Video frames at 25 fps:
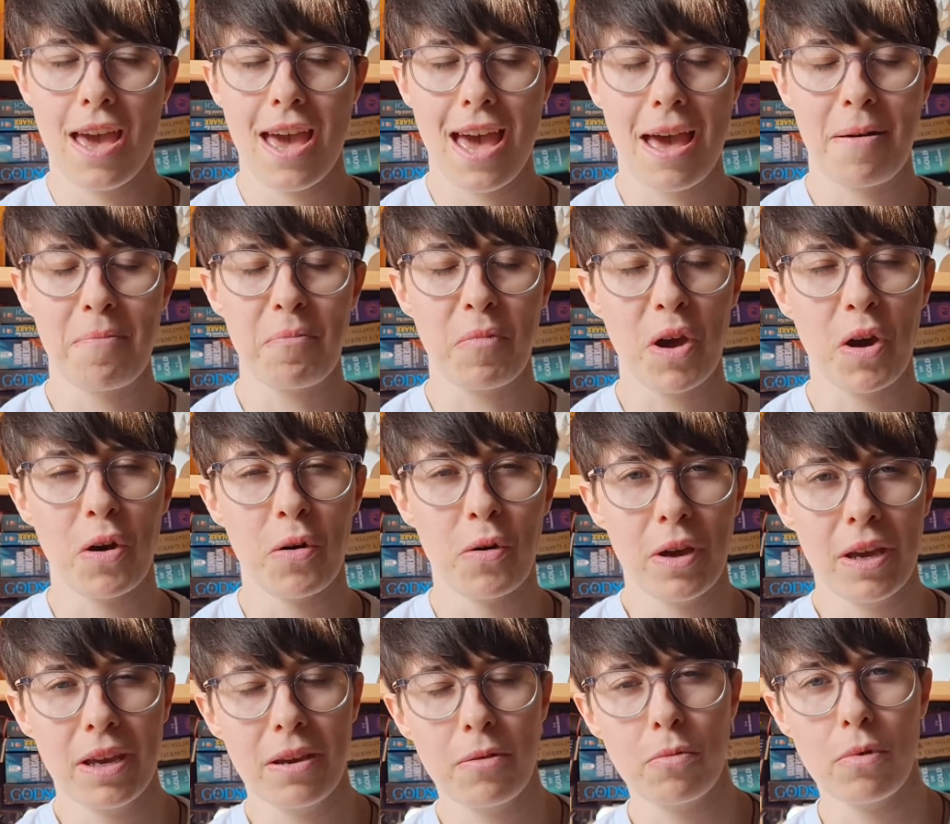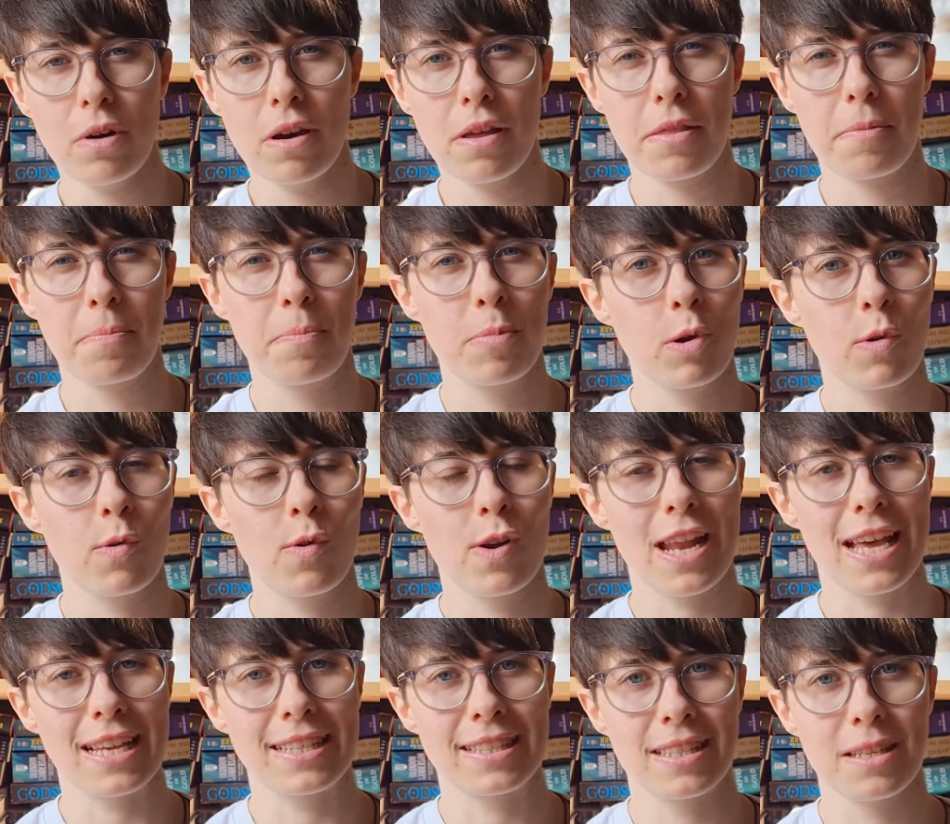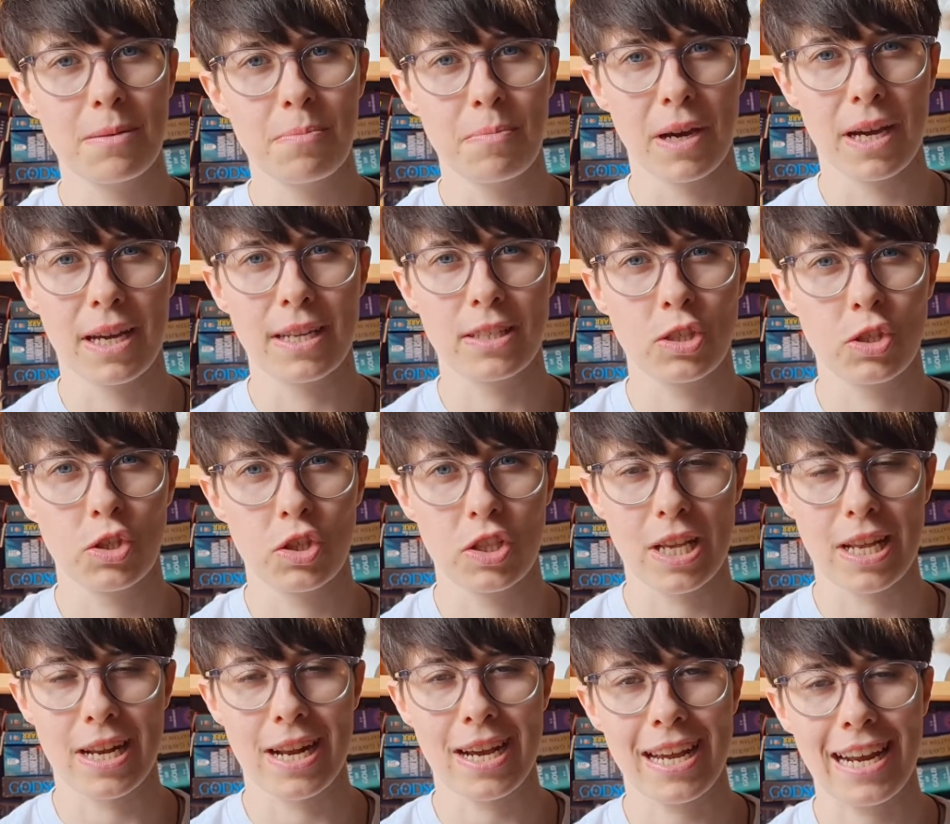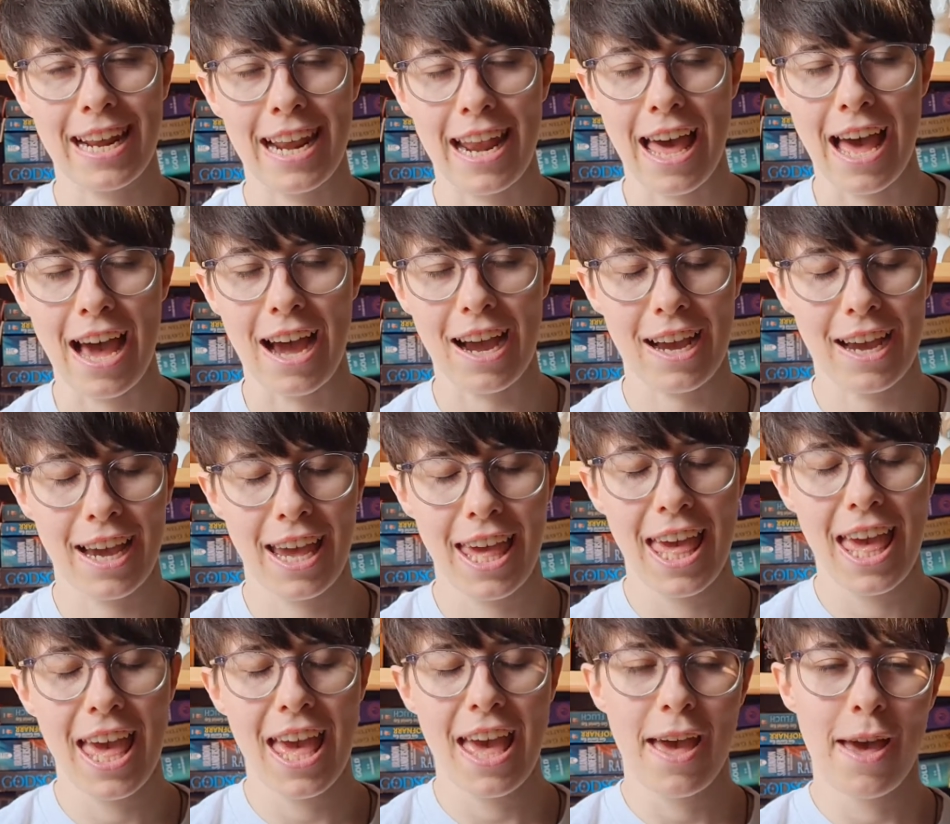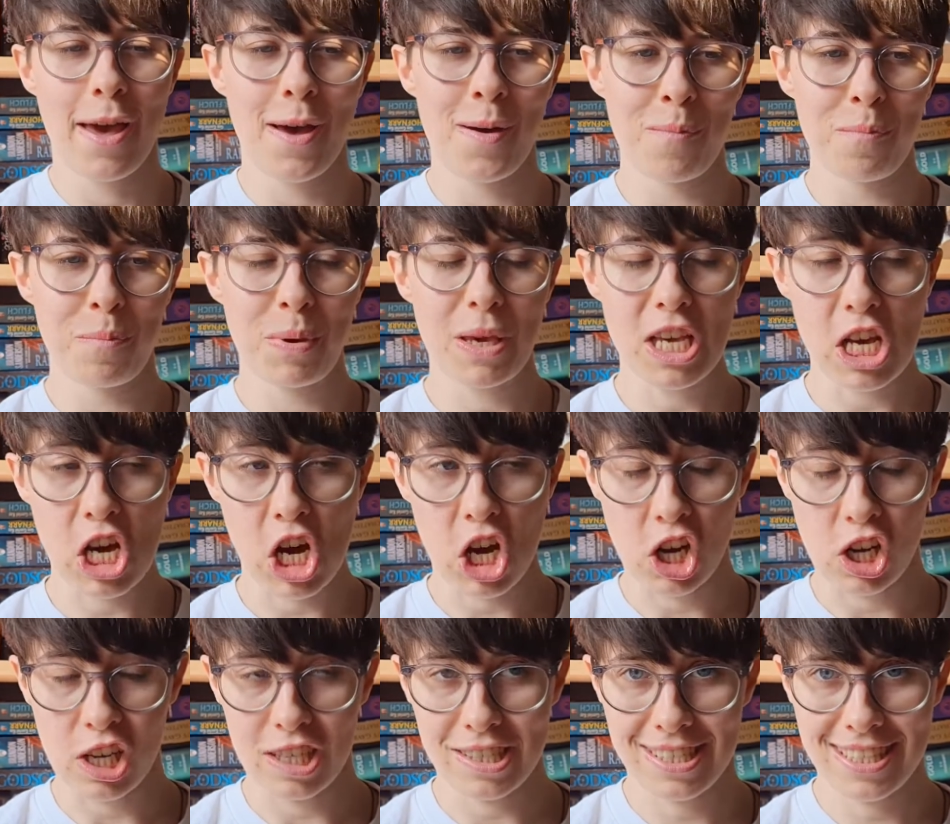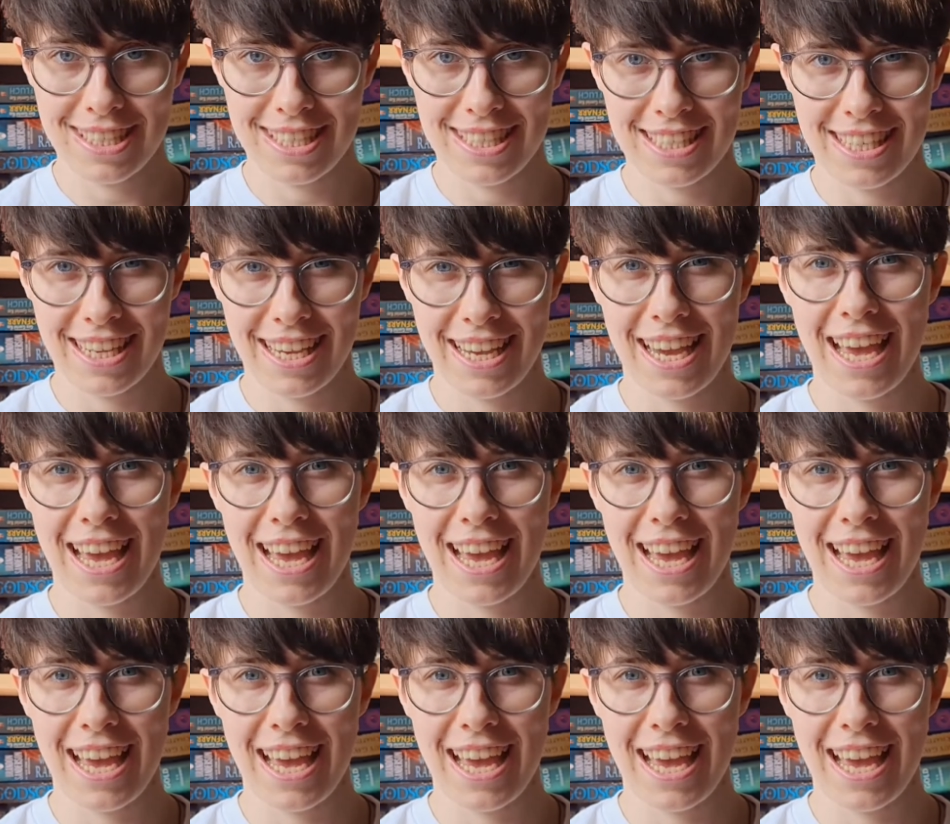am going with Piranesi by Susanna Clarke, because